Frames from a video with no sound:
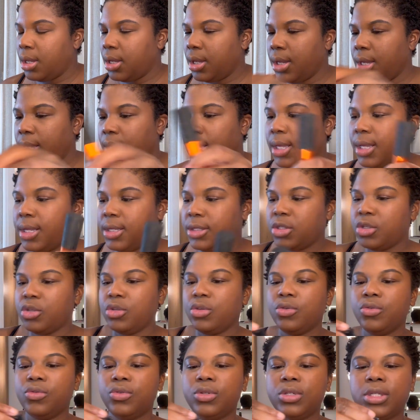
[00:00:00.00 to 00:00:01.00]
is
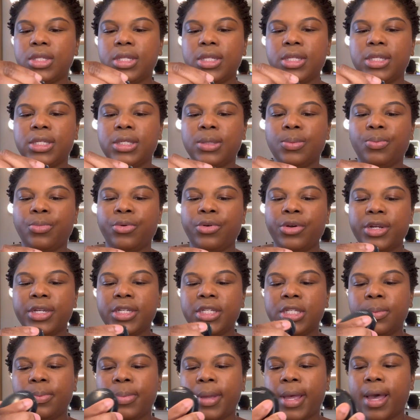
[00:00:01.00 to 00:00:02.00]
use this
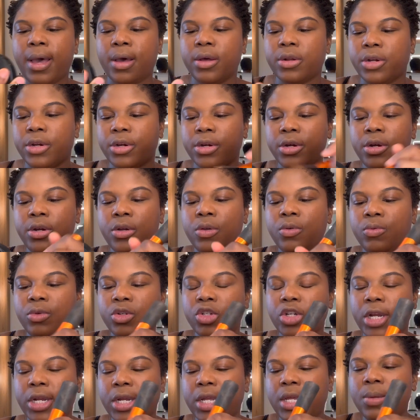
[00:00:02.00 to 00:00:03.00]
pressed powder,
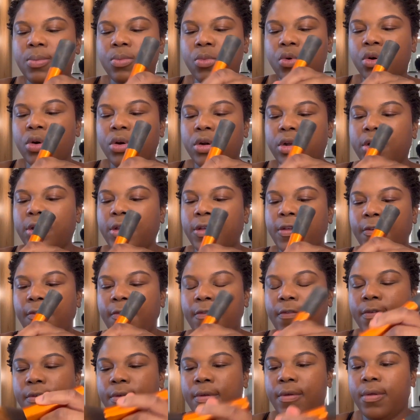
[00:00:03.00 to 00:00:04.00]
which I need more
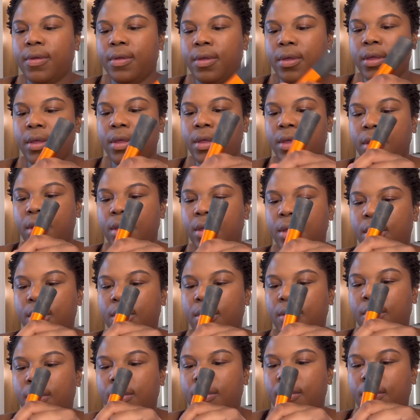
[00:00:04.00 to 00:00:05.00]
of.
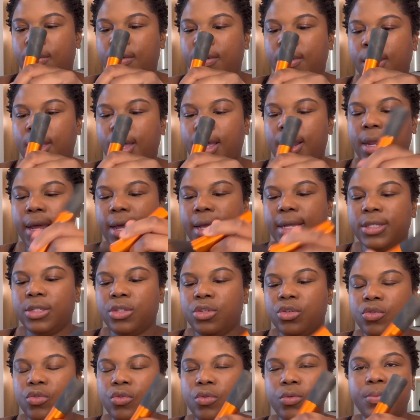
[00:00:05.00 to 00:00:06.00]
I like
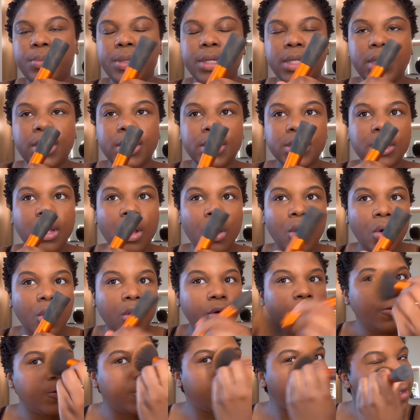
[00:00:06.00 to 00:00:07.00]
to put this all
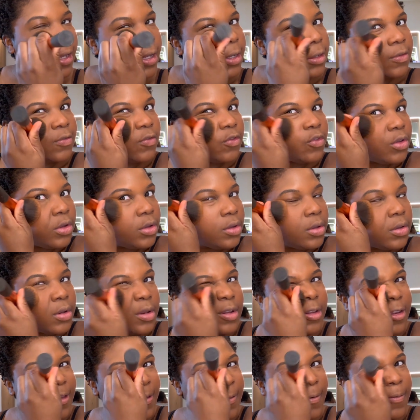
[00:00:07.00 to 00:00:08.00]
over to kind of
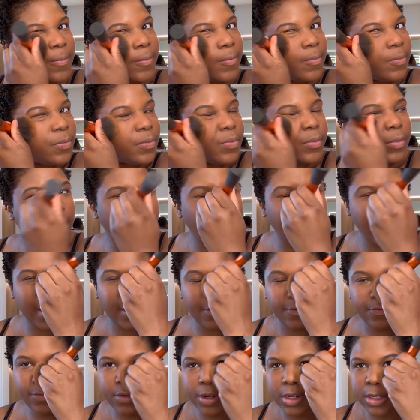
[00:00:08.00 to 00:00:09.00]
add
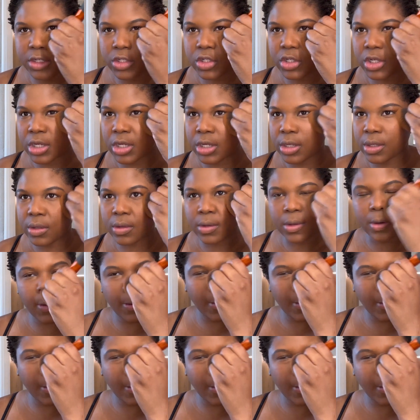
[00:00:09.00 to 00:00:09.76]
a finishing